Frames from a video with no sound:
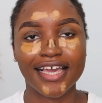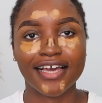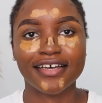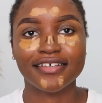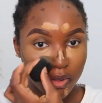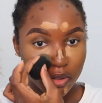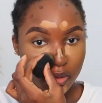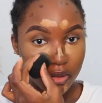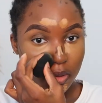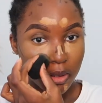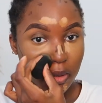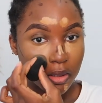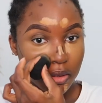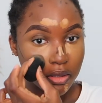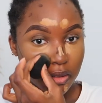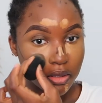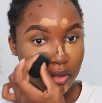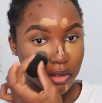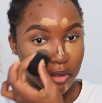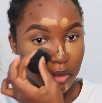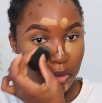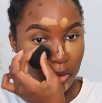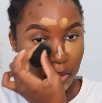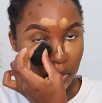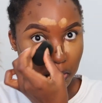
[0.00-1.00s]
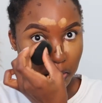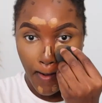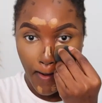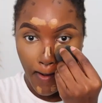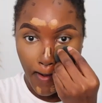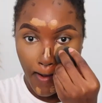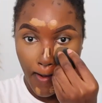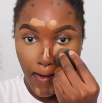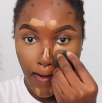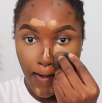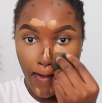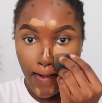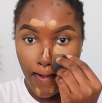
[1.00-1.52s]

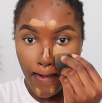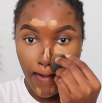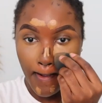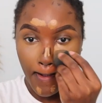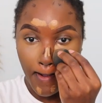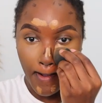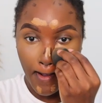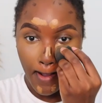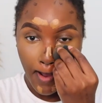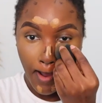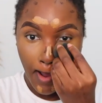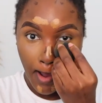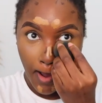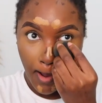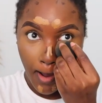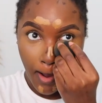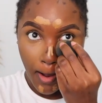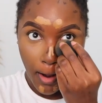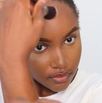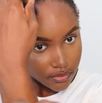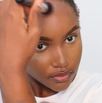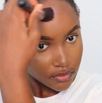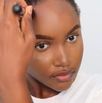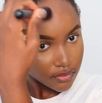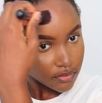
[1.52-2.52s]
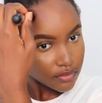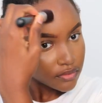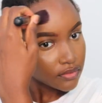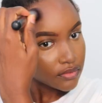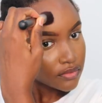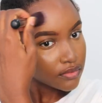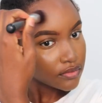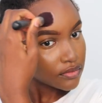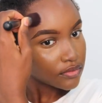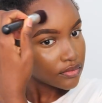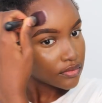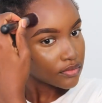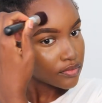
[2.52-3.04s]

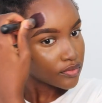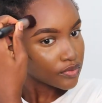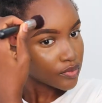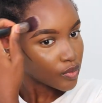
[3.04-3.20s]
(silence)